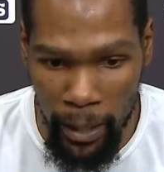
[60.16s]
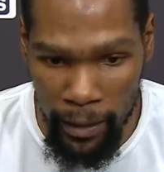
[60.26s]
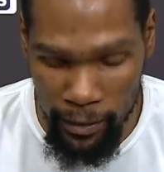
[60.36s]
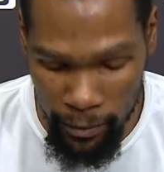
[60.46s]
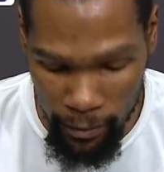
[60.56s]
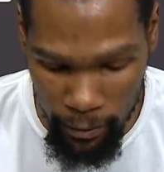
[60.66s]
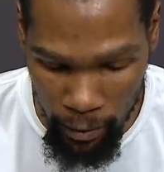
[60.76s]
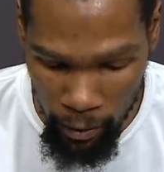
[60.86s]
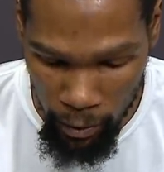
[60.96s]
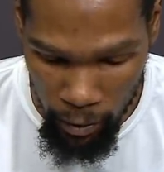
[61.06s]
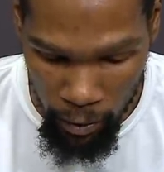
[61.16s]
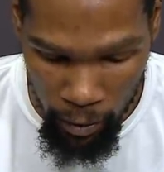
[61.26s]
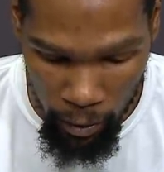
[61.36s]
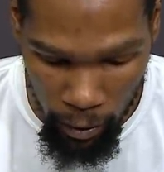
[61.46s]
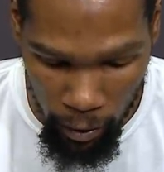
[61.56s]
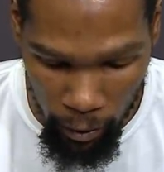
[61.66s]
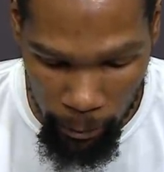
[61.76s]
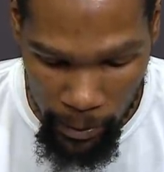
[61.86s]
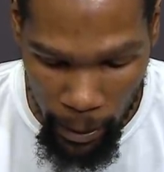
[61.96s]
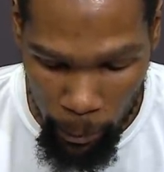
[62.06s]
actions, and um,
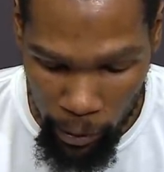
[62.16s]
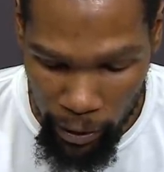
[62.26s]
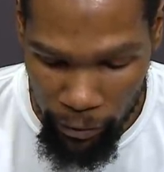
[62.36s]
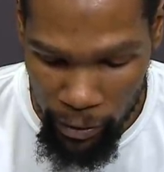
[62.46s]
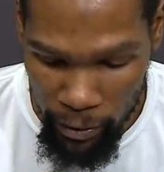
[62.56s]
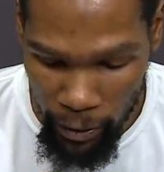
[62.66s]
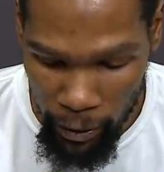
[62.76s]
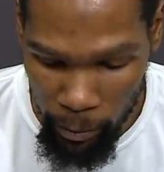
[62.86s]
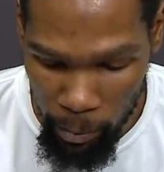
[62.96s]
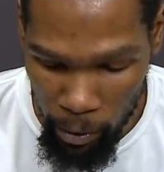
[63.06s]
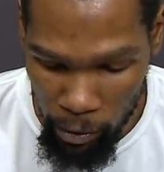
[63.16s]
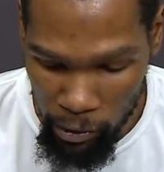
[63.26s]
same on the defensive side of the ball.